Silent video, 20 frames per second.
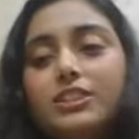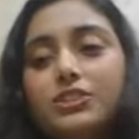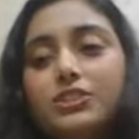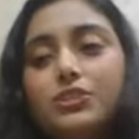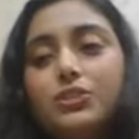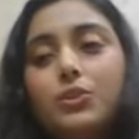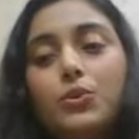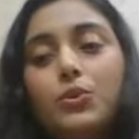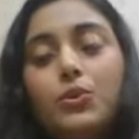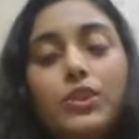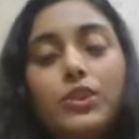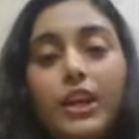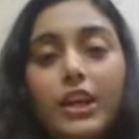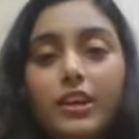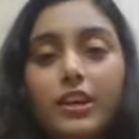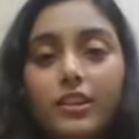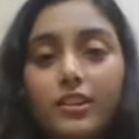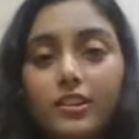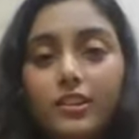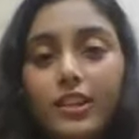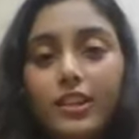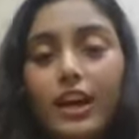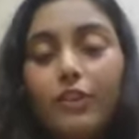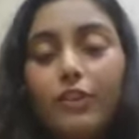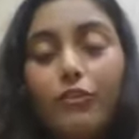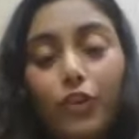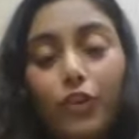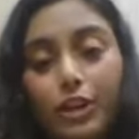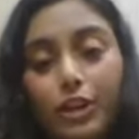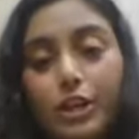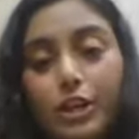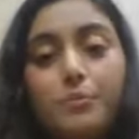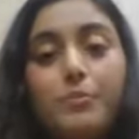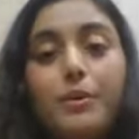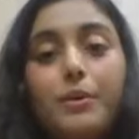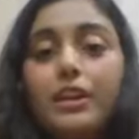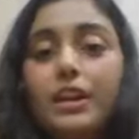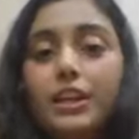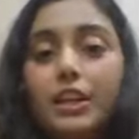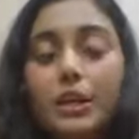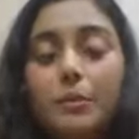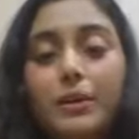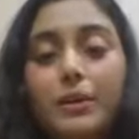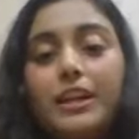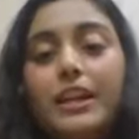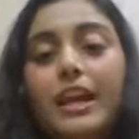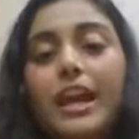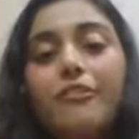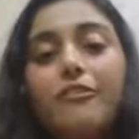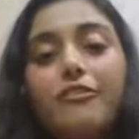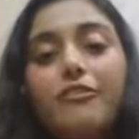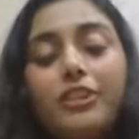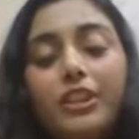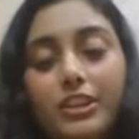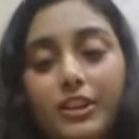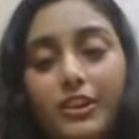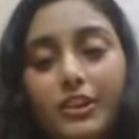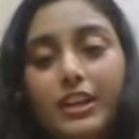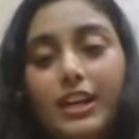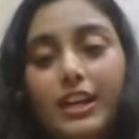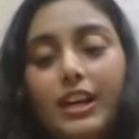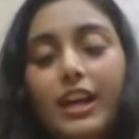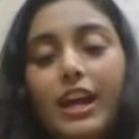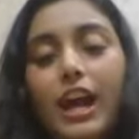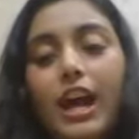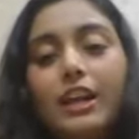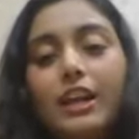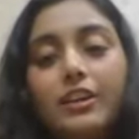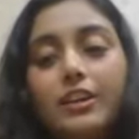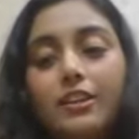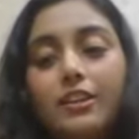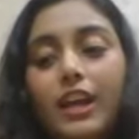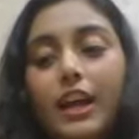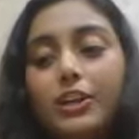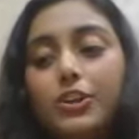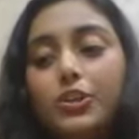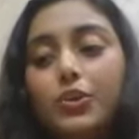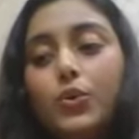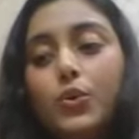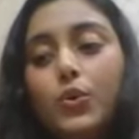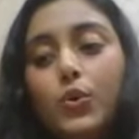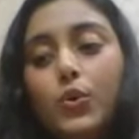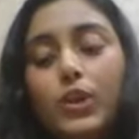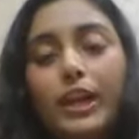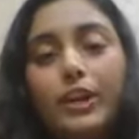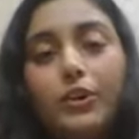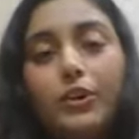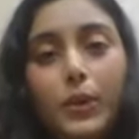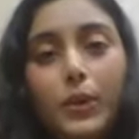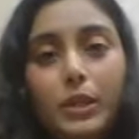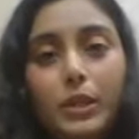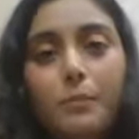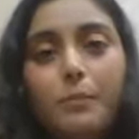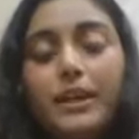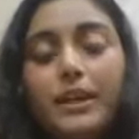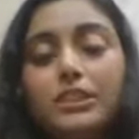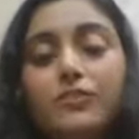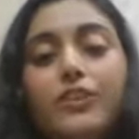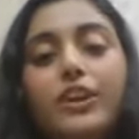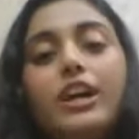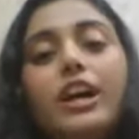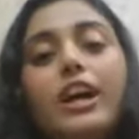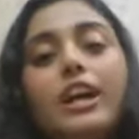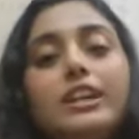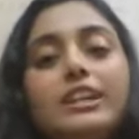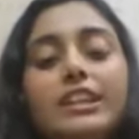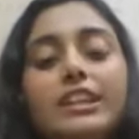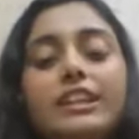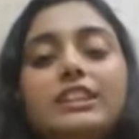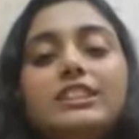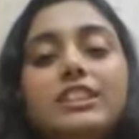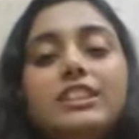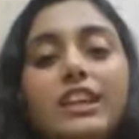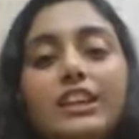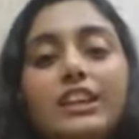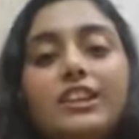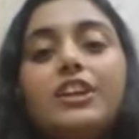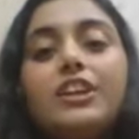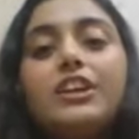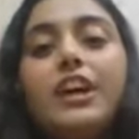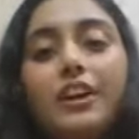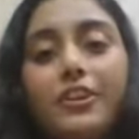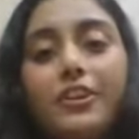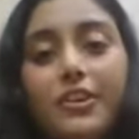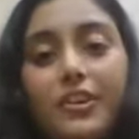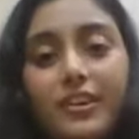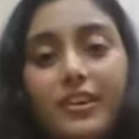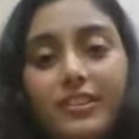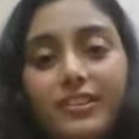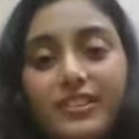So they for Dharma, they are keeping it every third day, and that too, like, with the best faculties in the country.